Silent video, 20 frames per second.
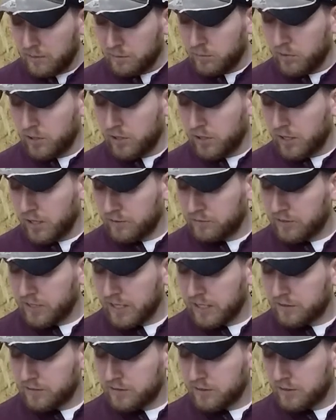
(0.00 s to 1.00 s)
but I've
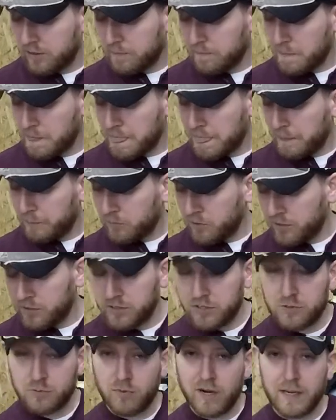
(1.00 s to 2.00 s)
got uh, one of
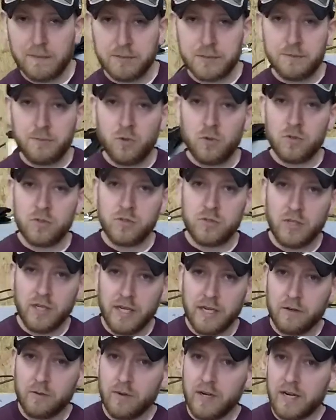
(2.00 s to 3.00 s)
these ramps boards
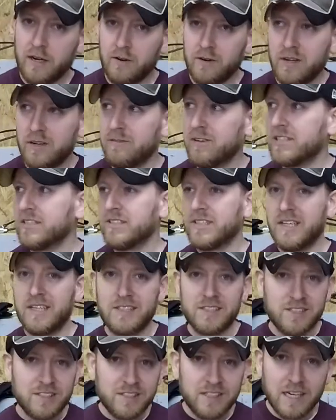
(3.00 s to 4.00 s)
laying around. I've actually got a
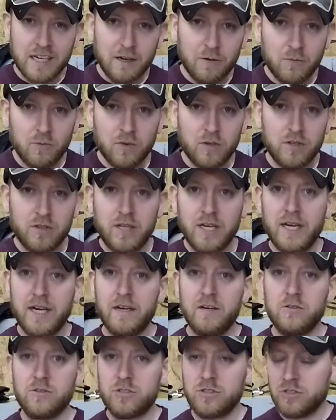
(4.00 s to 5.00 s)
second one in the
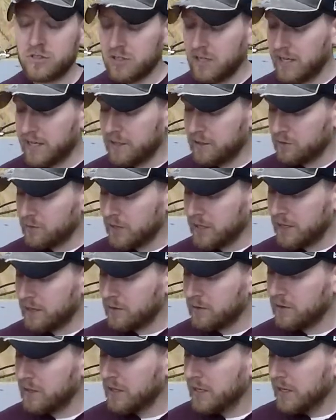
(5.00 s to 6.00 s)
house just laying
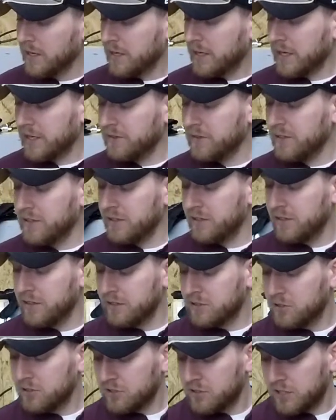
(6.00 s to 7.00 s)
around. And then
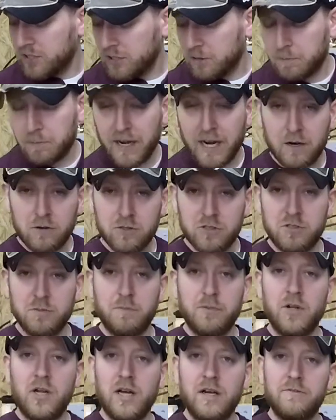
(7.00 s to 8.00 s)
this is the power
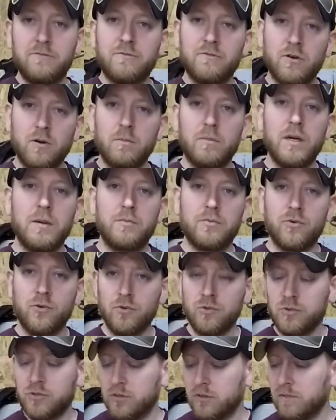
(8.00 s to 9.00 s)
supply from my
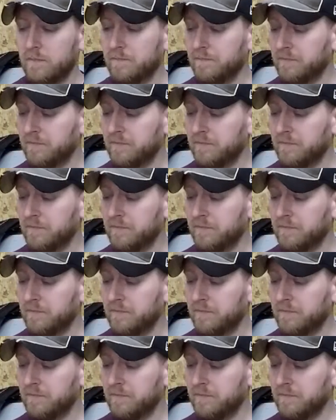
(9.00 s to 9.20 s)
Prusa.